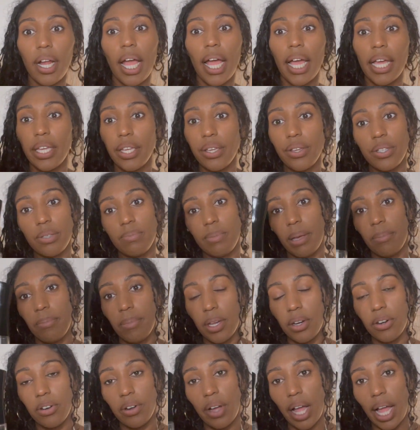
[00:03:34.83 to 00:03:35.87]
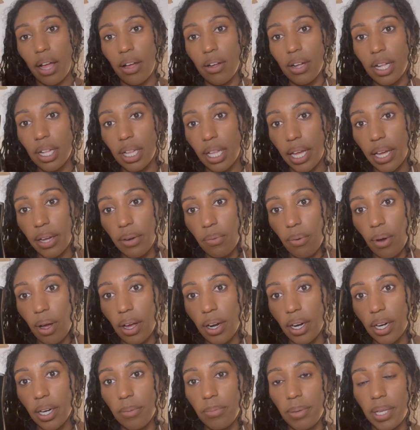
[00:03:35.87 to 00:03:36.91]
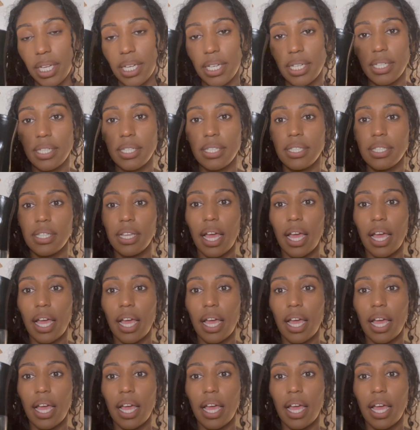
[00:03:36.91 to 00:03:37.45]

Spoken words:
I use my mineral alkaline water because